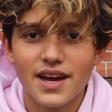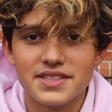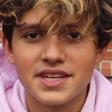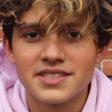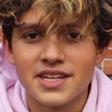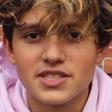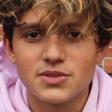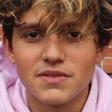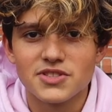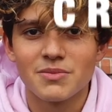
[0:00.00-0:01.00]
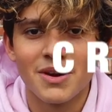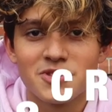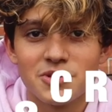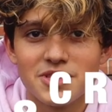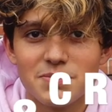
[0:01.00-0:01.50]
At DHS, you have so many
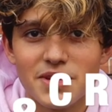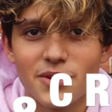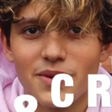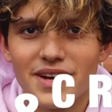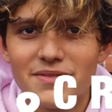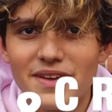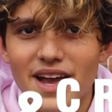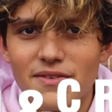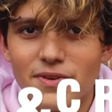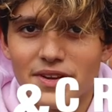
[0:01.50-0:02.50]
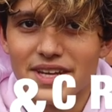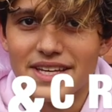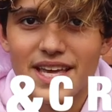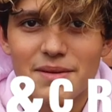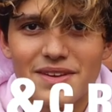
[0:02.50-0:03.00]
opportunities to be creative and have fun,
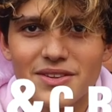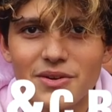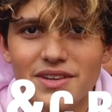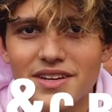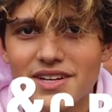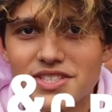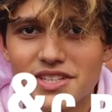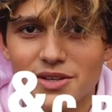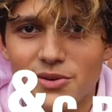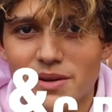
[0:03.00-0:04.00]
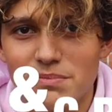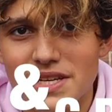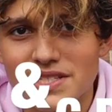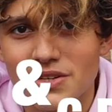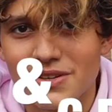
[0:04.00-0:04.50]
like gaming during lunch and creating
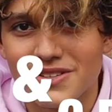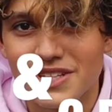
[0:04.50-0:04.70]
beats during